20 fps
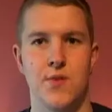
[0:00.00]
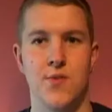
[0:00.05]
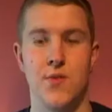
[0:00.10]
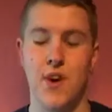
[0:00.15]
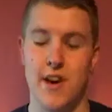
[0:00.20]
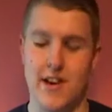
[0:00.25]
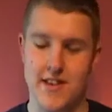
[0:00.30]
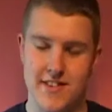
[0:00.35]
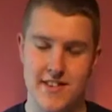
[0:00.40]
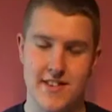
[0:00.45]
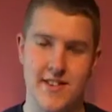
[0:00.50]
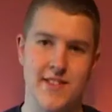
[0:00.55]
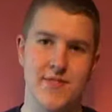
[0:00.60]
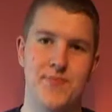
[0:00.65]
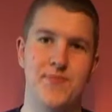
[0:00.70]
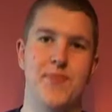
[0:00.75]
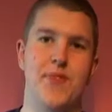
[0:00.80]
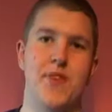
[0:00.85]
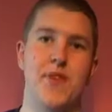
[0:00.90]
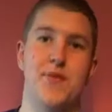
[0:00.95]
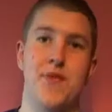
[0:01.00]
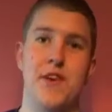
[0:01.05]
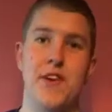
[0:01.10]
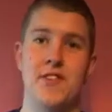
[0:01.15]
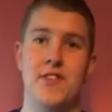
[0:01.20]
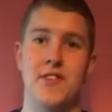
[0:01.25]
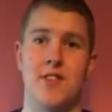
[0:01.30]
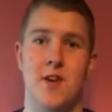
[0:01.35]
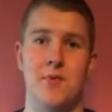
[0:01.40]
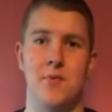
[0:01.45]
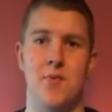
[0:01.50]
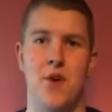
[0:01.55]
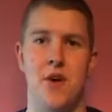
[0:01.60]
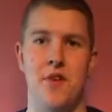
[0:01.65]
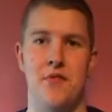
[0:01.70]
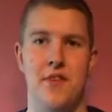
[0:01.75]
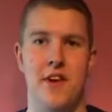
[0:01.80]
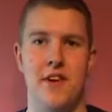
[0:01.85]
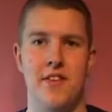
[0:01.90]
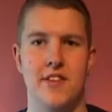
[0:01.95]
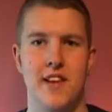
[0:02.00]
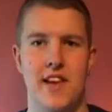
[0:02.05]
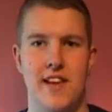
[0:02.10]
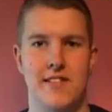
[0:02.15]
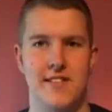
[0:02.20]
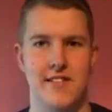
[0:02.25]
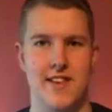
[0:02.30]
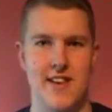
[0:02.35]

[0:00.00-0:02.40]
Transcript: Right, the first example I found is